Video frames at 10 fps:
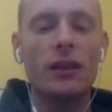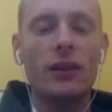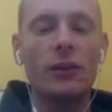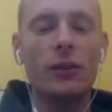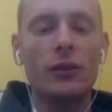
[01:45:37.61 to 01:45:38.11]

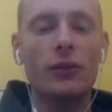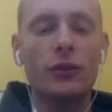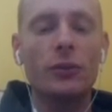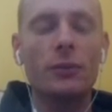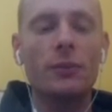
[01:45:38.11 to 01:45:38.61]
heal
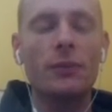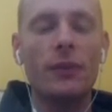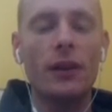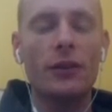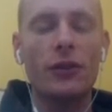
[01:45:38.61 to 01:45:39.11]
Shroob,
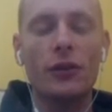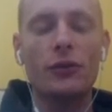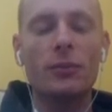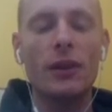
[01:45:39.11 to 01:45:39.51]
the Shroob